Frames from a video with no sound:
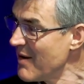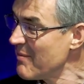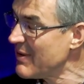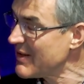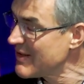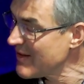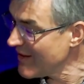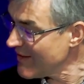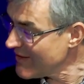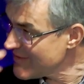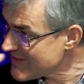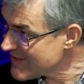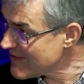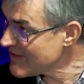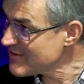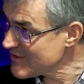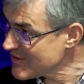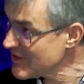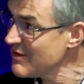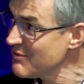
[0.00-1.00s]
But
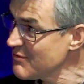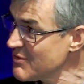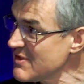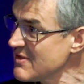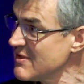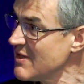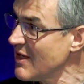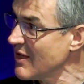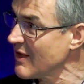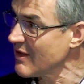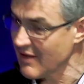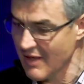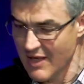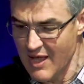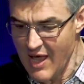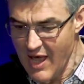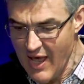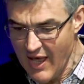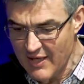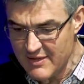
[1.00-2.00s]
it's interesting.
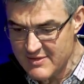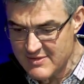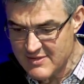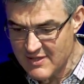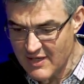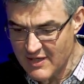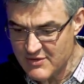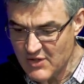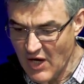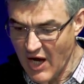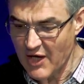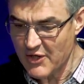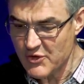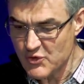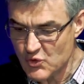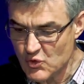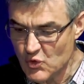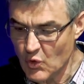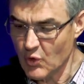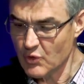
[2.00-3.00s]
It says, I
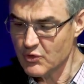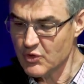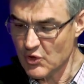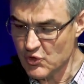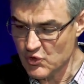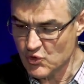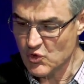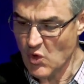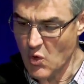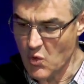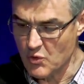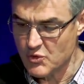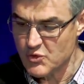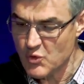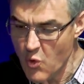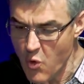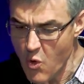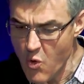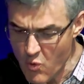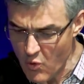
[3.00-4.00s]
saw the souls.
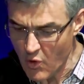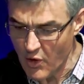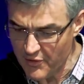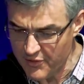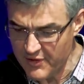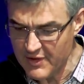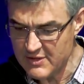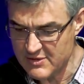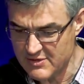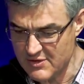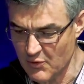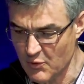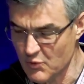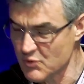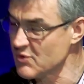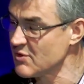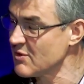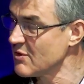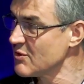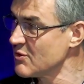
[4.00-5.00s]
Who are these
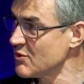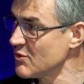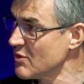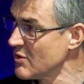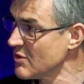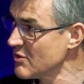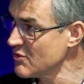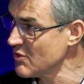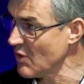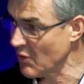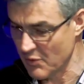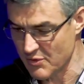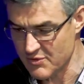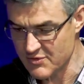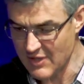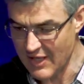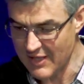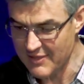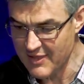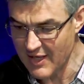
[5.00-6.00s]

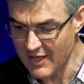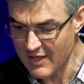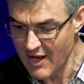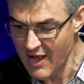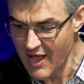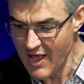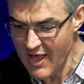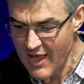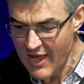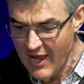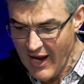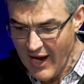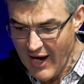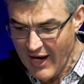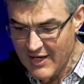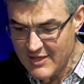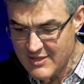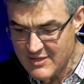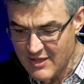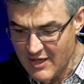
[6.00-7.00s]
souls? And then
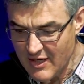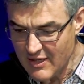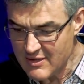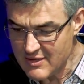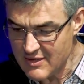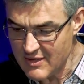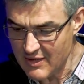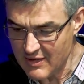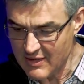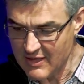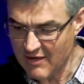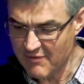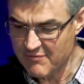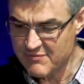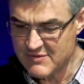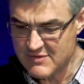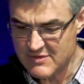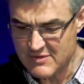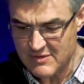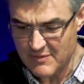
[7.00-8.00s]
it
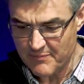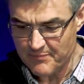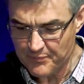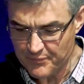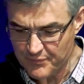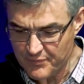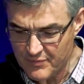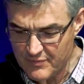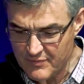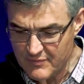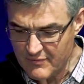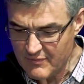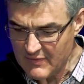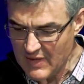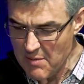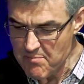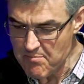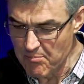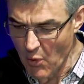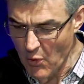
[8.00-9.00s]
gives
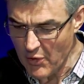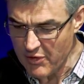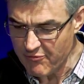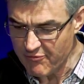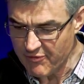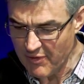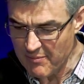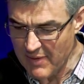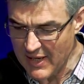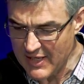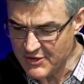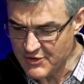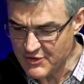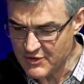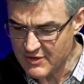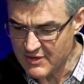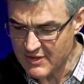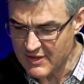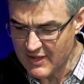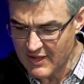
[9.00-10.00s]
more
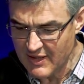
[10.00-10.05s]
information.